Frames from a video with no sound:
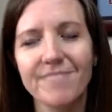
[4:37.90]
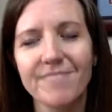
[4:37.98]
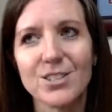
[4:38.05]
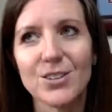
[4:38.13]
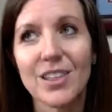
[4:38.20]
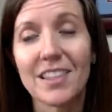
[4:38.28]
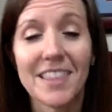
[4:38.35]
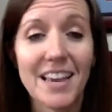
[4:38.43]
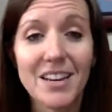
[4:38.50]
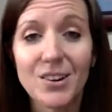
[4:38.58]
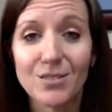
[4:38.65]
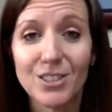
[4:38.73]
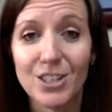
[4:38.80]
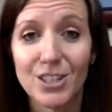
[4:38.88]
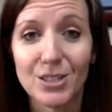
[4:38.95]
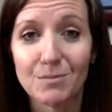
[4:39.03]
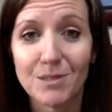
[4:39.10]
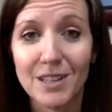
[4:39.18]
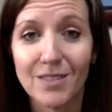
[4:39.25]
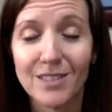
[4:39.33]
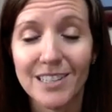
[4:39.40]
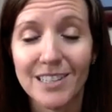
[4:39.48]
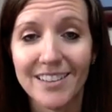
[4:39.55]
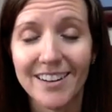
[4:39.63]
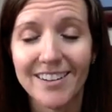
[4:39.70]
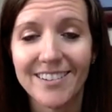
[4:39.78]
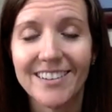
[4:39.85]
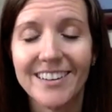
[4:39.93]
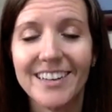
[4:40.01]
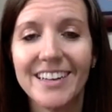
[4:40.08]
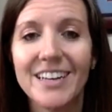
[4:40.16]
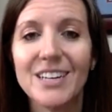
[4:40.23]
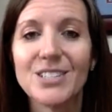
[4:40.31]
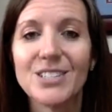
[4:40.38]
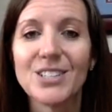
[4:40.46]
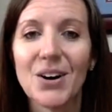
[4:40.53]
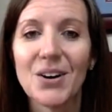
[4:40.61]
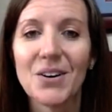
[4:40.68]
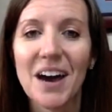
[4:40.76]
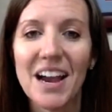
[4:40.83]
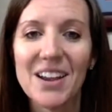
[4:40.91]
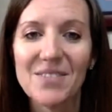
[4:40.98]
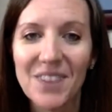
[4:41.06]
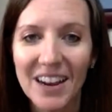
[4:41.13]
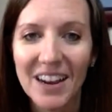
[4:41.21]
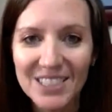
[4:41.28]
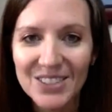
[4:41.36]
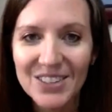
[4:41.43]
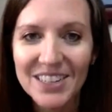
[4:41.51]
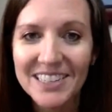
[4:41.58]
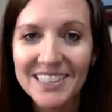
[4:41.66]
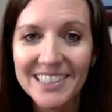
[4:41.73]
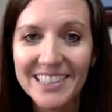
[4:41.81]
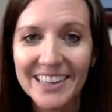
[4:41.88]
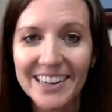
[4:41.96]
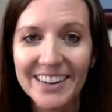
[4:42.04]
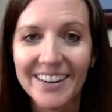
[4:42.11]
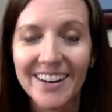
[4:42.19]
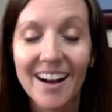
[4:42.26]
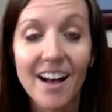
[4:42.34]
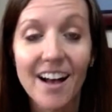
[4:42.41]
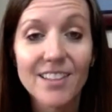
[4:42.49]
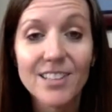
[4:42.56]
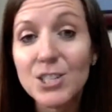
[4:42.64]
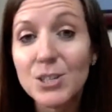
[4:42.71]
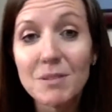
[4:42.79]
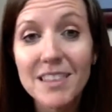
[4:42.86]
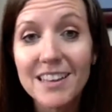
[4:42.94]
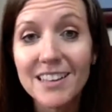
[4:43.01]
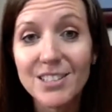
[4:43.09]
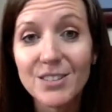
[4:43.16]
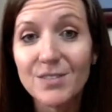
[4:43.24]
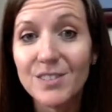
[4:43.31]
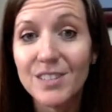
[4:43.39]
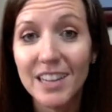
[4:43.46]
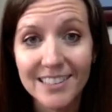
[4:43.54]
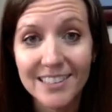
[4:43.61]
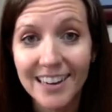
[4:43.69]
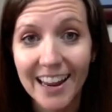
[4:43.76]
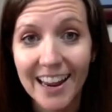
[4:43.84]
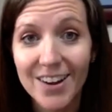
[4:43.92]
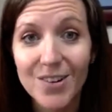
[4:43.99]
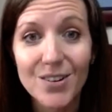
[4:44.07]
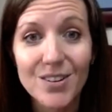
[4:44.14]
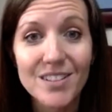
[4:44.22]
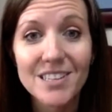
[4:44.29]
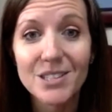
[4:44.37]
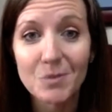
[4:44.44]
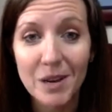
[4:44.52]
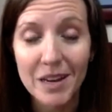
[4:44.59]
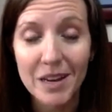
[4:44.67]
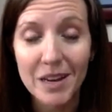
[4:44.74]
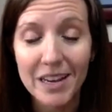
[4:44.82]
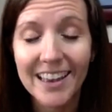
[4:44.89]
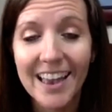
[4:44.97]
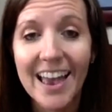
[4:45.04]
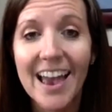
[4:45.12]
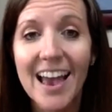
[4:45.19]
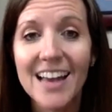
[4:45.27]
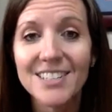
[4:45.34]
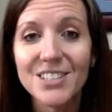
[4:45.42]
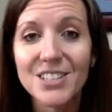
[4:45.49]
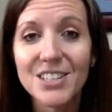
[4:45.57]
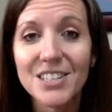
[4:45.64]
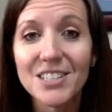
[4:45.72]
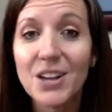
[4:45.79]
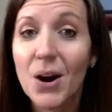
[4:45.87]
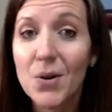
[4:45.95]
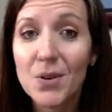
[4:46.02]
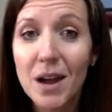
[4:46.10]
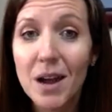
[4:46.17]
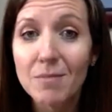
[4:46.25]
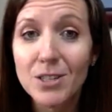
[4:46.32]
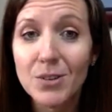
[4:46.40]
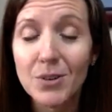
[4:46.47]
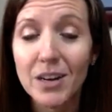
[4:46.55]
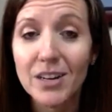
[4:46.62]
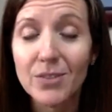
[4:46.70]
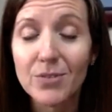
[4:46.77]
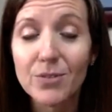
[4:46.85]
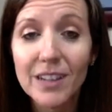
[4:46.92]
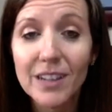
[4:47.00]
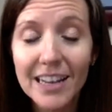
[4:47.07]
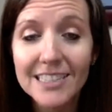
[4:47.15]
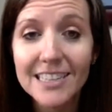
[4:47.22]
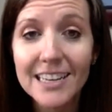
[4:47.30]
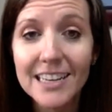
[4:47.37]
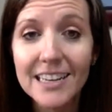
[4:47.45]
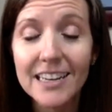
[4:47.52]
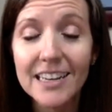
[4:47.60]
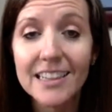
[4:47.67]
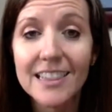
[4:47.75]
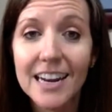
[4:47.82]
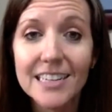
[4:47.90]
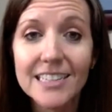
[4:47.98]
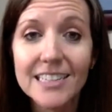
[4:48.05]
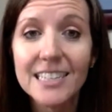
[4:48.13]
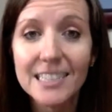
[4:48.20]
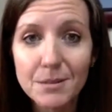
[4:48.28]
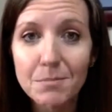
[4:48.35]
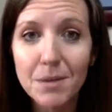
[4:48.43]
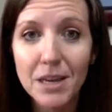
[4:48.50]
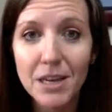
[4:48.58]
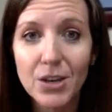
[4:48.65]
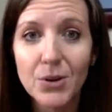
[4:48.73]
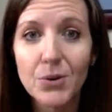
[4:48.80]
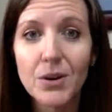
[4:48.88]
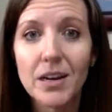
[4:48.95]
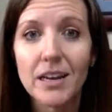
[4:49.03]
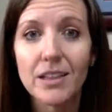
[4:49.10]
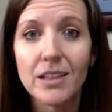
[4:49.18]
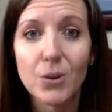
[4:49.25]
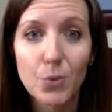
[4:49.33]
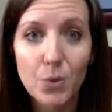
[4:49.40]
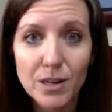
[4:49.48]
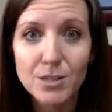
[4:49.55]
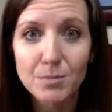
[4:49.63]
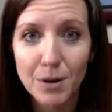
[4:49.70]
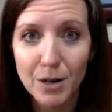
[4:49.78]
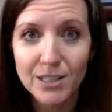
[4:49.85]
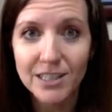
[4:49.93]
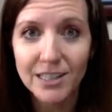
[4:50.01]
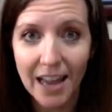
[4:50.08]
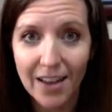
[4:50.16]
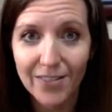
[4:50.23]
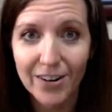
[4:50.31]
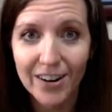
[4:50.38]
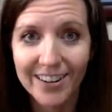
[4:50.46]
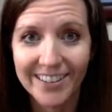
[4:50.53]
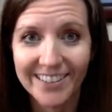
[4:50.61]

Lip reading: so that they don't judge themselves either. So I invite you to consider all the stupid things you've done today or this week and just own up to it, realizing that it doesn't make you the worst person ever.